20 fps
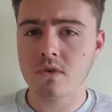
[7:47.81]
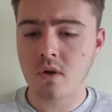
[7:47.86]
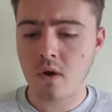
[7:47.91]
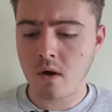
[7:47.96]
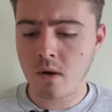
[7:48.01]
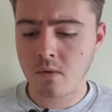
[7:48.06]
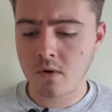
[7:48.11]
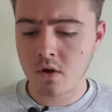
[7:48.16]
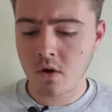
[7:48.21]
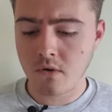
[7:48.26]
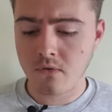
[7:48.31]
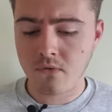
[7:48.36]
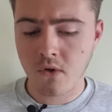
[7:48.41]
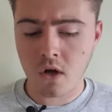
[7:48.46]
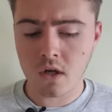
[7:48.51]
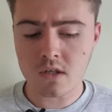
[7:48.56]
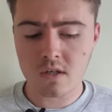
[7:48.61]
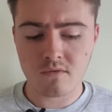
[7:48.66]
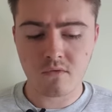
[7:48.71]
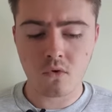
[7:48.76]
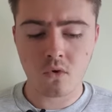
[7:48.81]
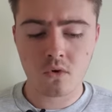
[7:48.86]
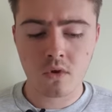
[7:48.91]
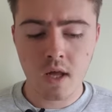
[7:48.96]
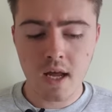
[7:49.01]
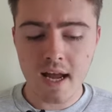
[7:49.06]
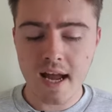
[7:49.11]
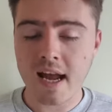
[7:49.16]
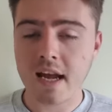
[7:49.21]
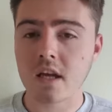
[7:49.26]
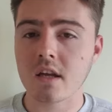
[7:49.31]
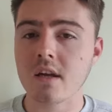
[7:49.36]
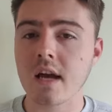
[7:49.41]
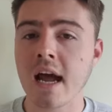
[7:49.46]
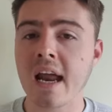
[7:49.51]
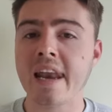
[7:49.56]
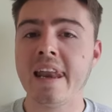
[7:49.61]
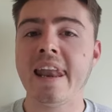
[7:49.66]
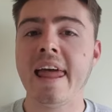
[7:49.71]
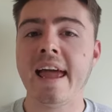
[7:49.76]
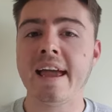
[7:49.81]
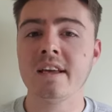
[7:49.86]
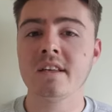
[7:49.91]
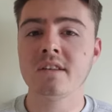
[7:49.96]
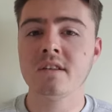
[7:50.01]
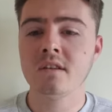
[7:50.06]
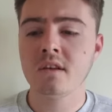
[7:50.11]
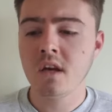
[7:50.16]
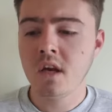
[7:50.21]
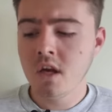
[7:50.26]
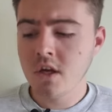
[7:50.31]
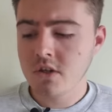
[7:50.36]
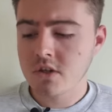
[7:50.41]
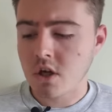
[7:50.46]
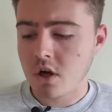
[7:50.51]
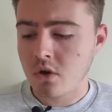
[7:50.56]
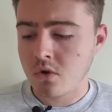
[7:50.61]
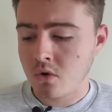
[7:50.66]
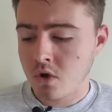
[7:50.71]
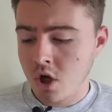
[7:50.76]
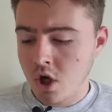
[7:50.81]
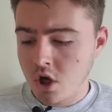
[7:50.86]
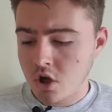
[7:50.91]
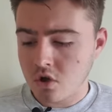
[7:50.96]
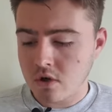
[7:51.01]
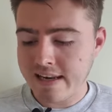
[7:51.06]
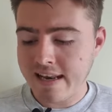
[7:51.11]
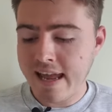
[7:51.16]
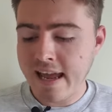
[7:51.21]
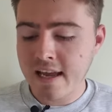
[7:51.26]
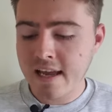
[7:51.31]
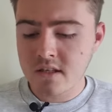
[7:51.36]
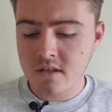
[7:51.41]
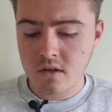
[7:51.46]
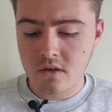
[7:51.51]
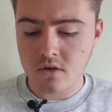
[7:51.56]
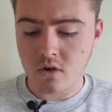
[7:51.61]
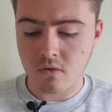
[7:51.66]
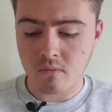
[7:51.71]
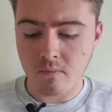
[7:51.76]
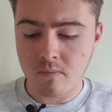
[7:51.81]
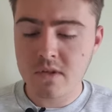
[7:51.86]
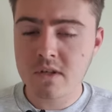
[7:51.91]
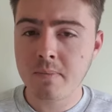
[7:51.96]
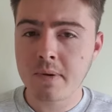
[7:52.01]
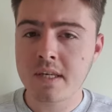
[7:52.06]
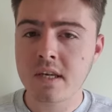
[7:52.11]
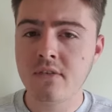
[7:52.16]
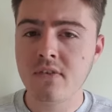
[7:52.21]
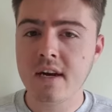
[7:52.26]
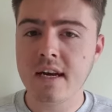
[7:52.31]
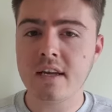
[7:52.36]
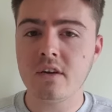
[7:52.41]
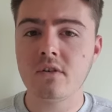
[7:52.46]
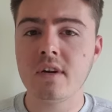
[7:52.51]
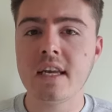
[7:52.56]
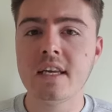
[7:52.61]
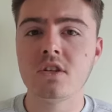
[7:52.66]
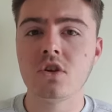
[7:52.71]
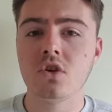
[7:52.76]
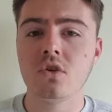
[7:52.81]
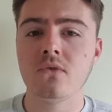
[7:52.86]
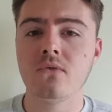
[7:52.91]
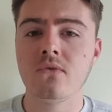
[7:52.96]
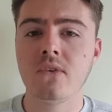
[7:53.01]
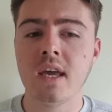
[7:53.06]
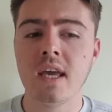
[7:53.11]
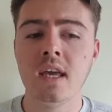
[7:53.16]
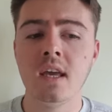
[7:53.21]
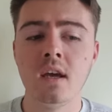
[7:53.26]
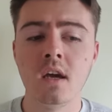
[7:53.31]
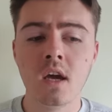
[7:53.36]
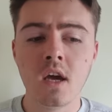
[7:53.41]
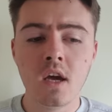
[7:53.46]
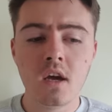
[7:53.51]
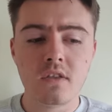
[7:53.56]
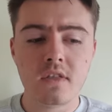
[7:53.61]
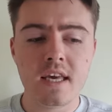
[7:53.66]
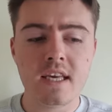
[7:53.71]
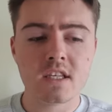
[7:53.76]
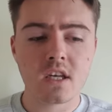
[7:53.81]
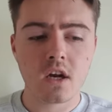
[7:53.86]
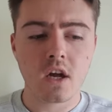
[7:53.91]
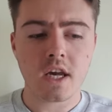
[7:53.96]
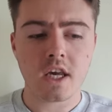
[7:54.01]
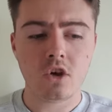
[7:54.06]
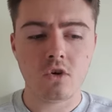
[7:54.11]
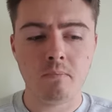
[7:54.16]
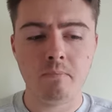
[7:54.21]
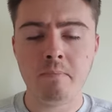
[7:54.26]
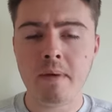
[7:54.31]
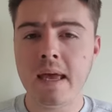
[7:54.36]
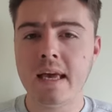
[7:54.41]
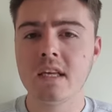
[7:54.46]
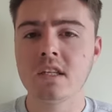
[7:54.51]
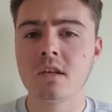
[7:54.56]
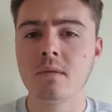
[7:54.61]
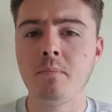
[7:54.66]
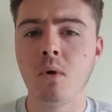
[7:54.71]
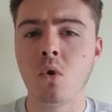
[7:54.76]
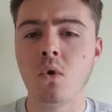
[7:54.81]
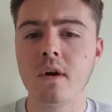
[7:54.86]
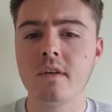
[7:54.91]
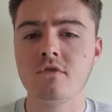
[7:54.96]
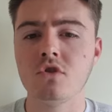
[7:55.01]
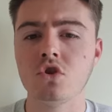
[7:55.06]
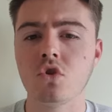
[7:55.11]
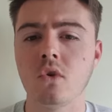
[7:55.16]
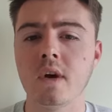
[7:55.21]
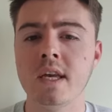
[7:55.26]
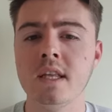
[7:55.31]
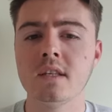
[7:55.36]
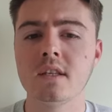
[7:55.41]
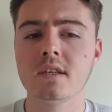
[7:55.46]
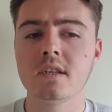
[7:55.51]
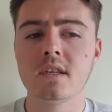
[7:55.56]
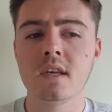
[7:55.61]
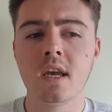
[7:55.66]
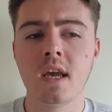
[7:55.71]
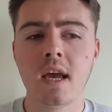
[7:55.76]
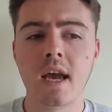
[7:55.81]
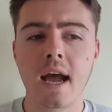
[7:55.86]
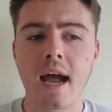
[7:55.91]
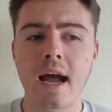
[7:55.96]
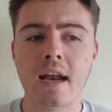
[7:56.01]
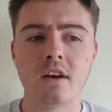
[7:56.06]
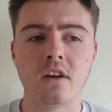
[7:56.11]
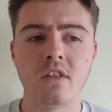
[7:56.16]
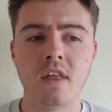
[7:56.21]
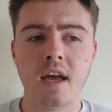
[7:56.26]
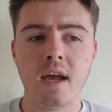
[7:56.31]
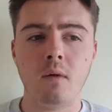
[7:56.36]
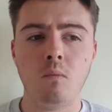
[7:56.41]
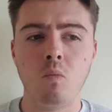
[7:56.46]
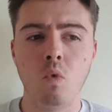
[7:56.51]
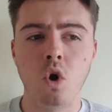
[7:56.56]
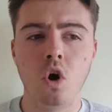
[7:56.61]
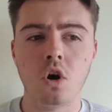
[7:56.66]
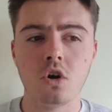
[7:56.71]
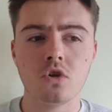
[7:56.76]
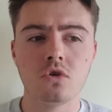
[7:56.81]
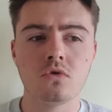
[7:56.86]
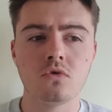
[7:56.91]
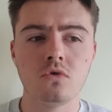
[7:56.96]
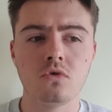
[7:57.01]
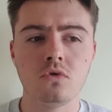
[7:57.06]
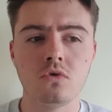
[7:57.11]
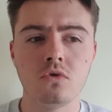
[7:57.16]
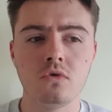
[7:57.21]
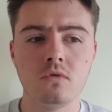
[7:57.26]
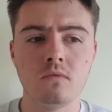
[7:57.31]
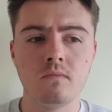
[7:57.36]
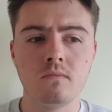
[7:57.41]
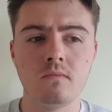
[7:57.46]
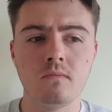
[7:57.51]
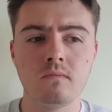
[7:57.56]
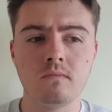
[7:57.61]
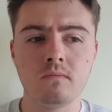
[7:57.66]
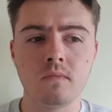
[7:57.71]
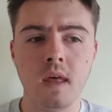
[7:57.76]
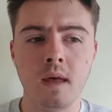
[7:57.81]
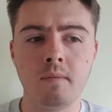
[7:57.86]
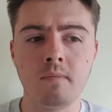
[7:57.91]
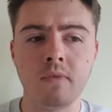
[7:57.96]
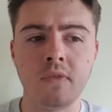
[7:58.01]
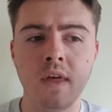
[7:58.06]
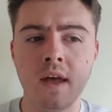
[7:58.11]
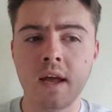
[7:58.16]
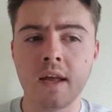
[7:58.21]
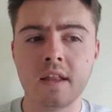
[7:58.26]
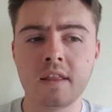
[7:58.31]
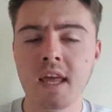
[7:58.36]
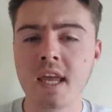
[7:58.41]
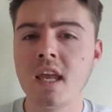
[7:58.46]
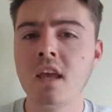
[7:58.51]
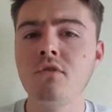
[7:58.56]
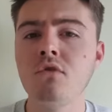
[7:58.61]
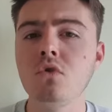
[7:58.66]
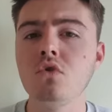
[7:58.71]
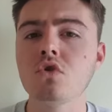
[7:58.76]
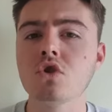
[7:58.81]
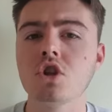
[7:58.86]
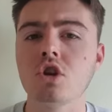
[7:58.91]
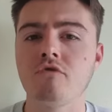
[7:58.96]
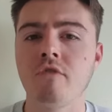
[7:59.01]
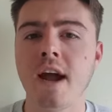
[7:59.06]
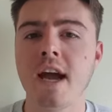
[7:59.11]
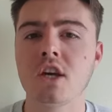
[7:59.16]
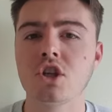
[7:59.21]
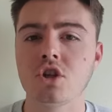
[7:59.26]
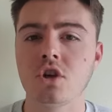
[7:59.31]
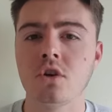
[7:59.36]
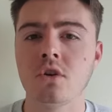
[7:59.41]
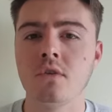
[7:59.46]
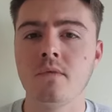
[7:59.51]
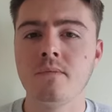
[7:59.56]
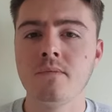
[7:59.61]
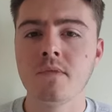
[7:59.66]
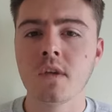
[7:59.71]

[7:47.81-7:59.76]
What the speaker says: So I would look first of all at legs. So your legs, so specifically your knees and your feet, these are like your big supportive joints, and they're what they give you your direction.